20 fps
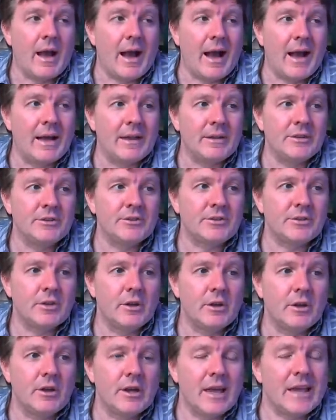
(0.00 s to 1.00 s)
and
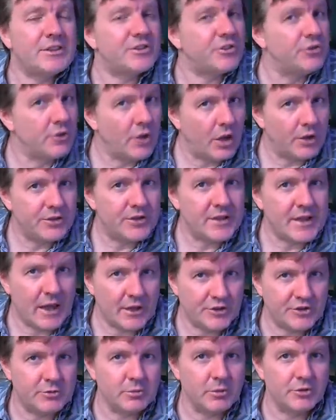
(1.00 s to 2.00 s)
it's not the
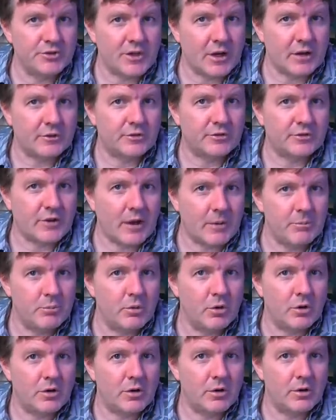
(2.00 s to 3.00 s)
actual Jack's
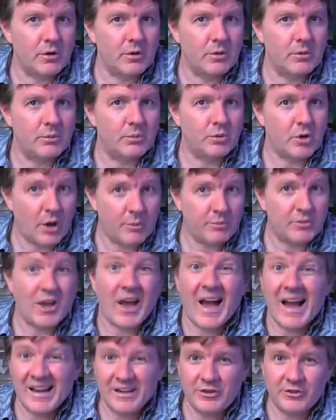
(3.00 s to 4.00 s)
Scrapbook prop
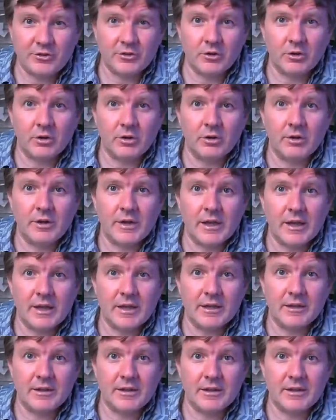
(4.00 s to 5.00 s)
that I saw
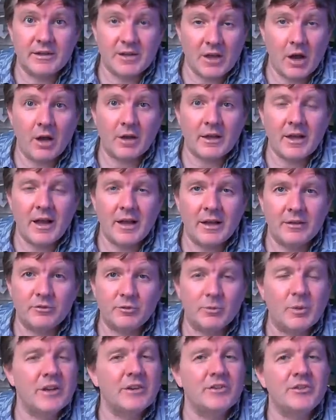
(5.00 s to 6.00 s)
in the, the
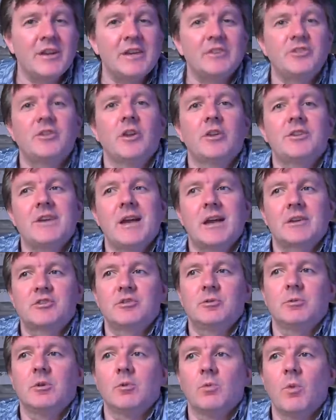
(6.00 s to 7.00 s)
archives. When I say it's not the
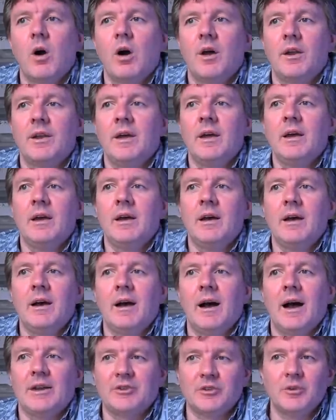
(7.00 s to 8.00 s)
actual one,
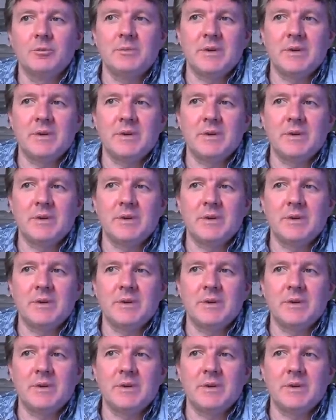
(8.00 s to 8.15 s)
I don't